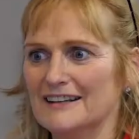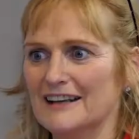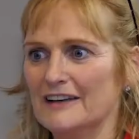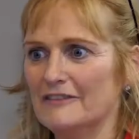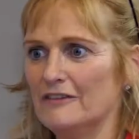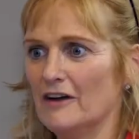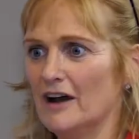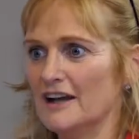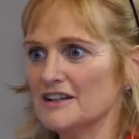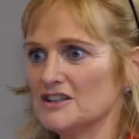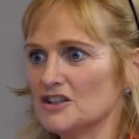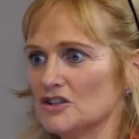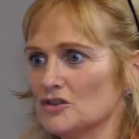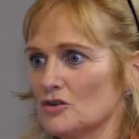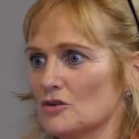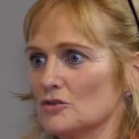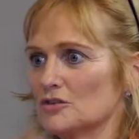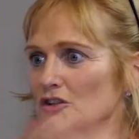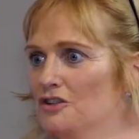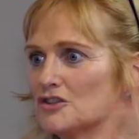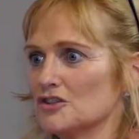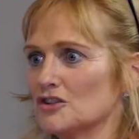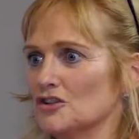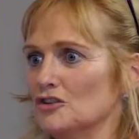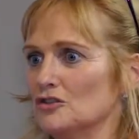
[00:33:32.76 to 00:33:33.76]
If I did
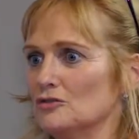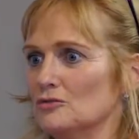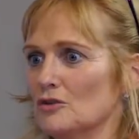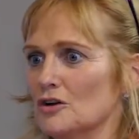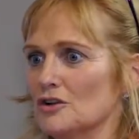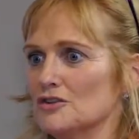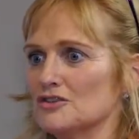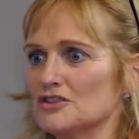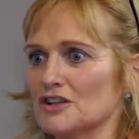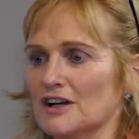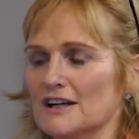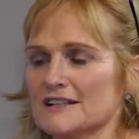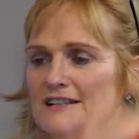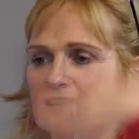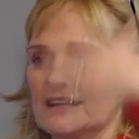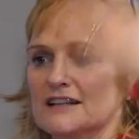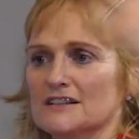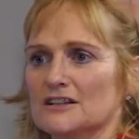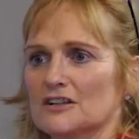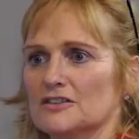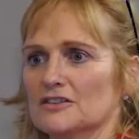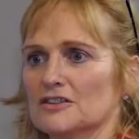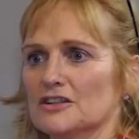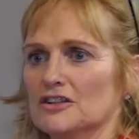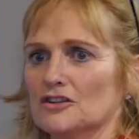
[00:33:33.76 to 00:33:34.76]
all the school runs and I
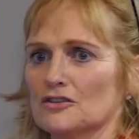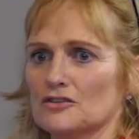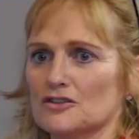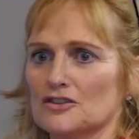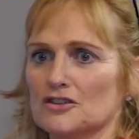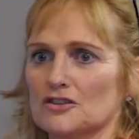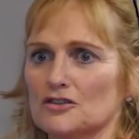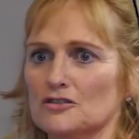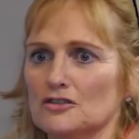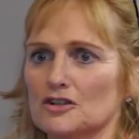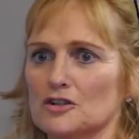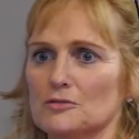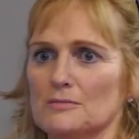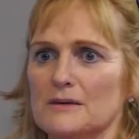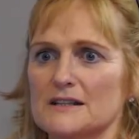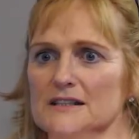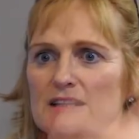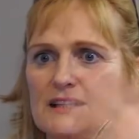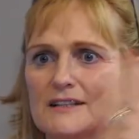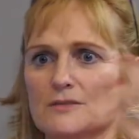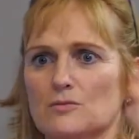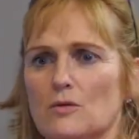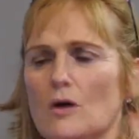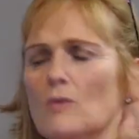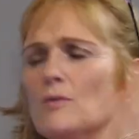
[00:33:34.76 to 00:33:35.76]
sat on the school
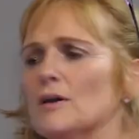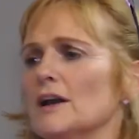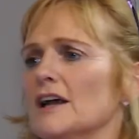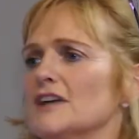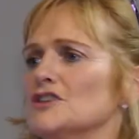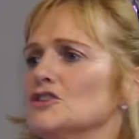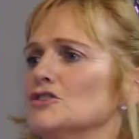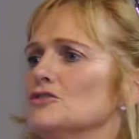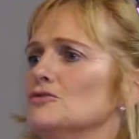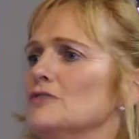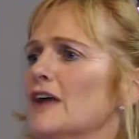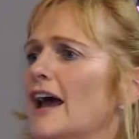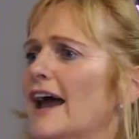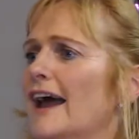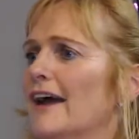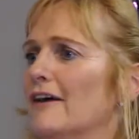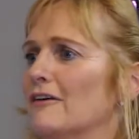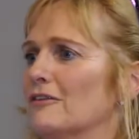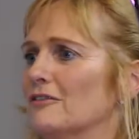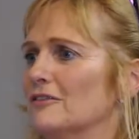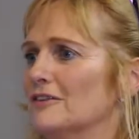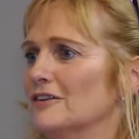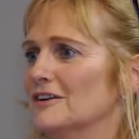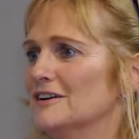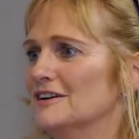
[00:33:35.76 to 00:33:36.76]
committees, what will I do
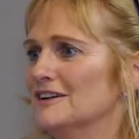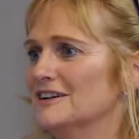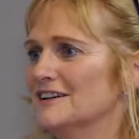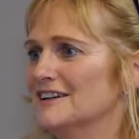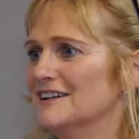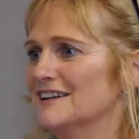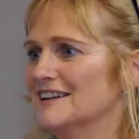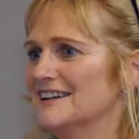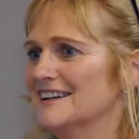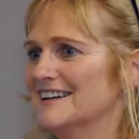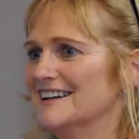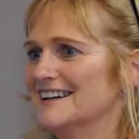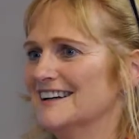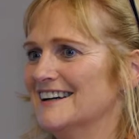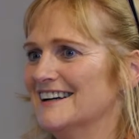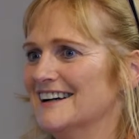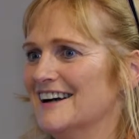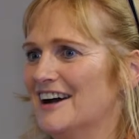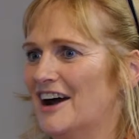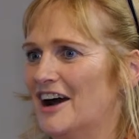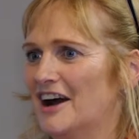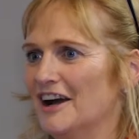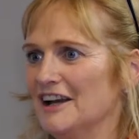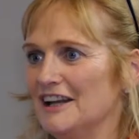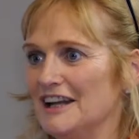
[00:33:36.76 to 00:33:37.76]
now?
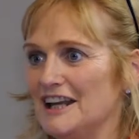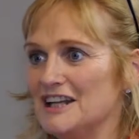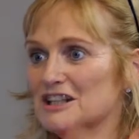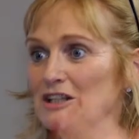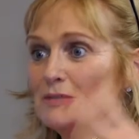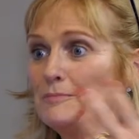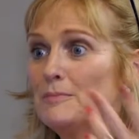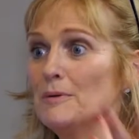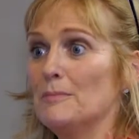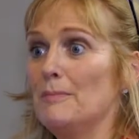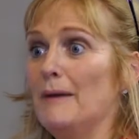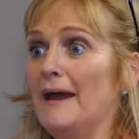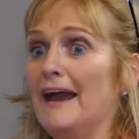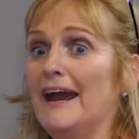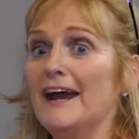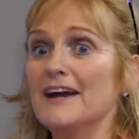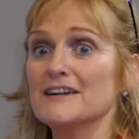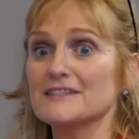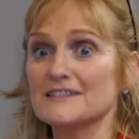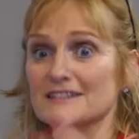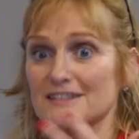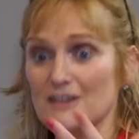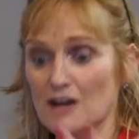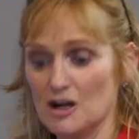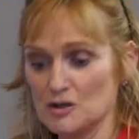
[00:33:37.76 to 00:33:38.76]
I need to
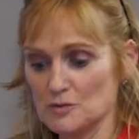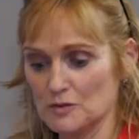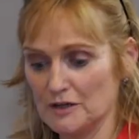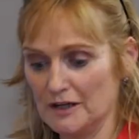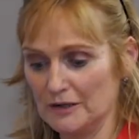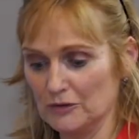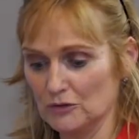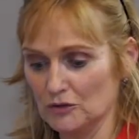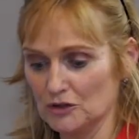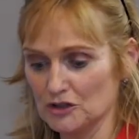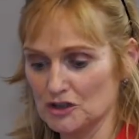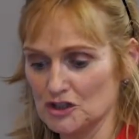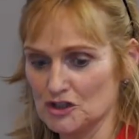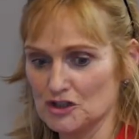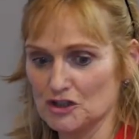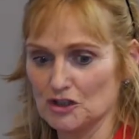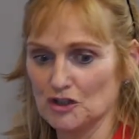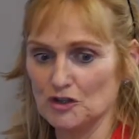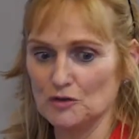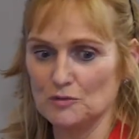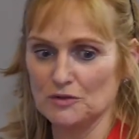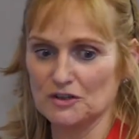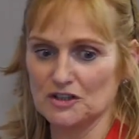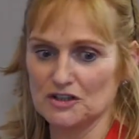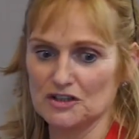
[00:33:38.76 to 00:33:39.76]
prepare, decide what I'm going to
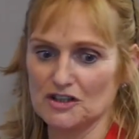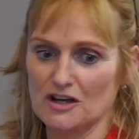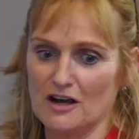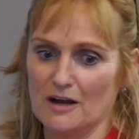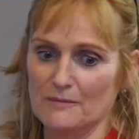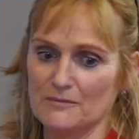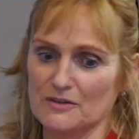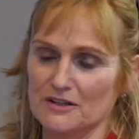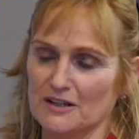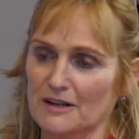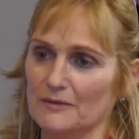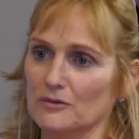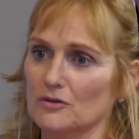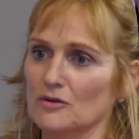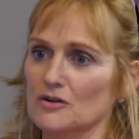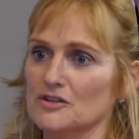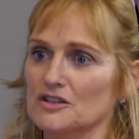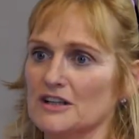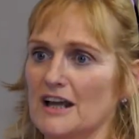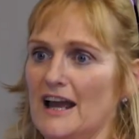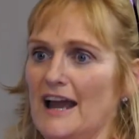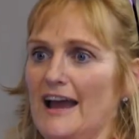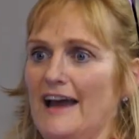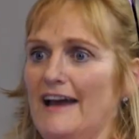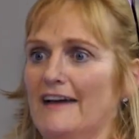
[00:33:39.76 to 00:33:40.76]
do with the time that I'm going
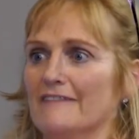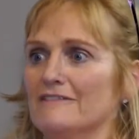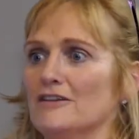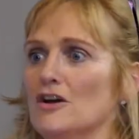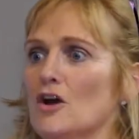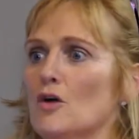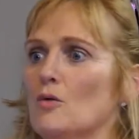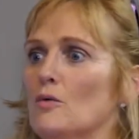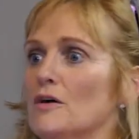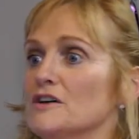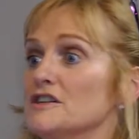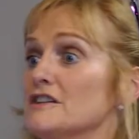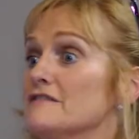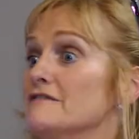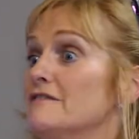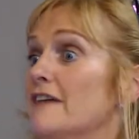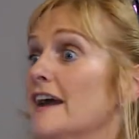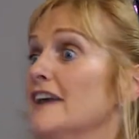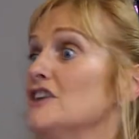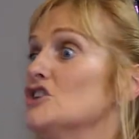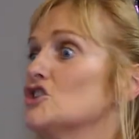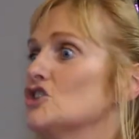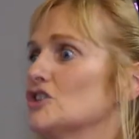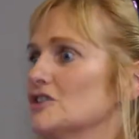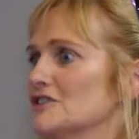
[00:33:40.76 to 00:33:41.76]
to have. What
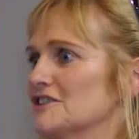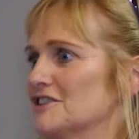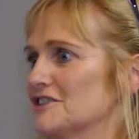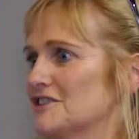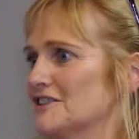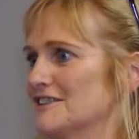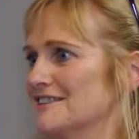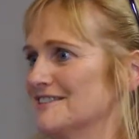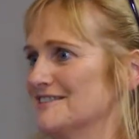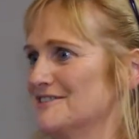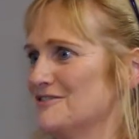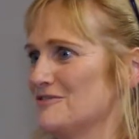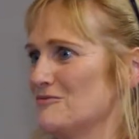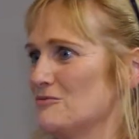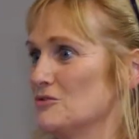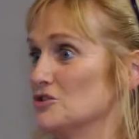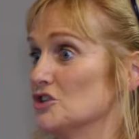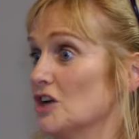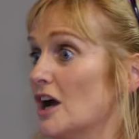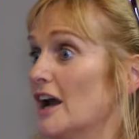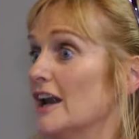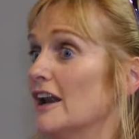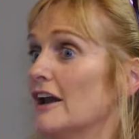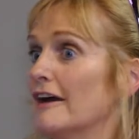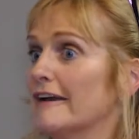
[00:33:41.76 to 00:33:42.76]
adventures
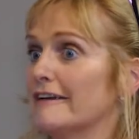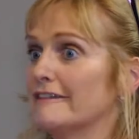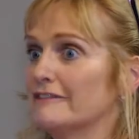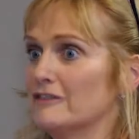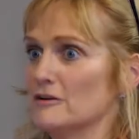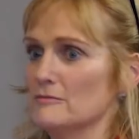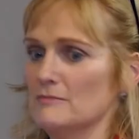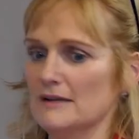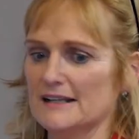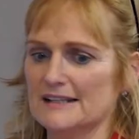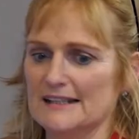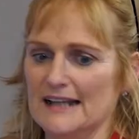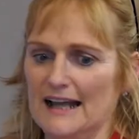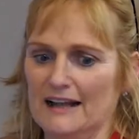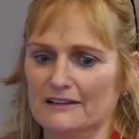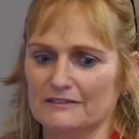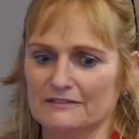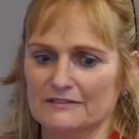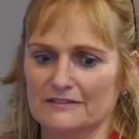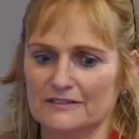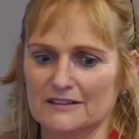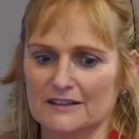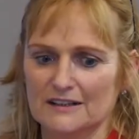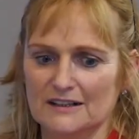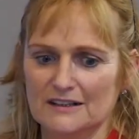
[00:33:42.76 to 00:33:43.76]
would I like for
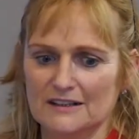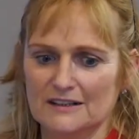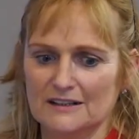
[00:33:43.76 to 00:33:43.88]
myself?